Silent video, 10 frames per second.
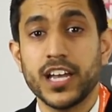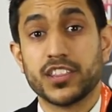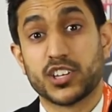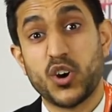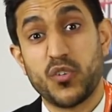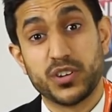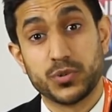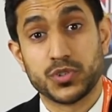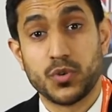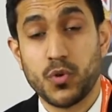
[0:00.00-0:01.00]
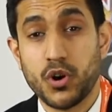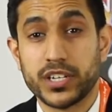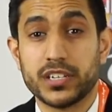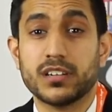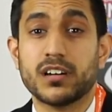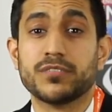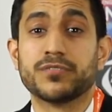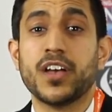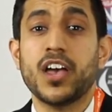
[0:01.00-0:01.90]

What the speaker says: The corridors are wide enough,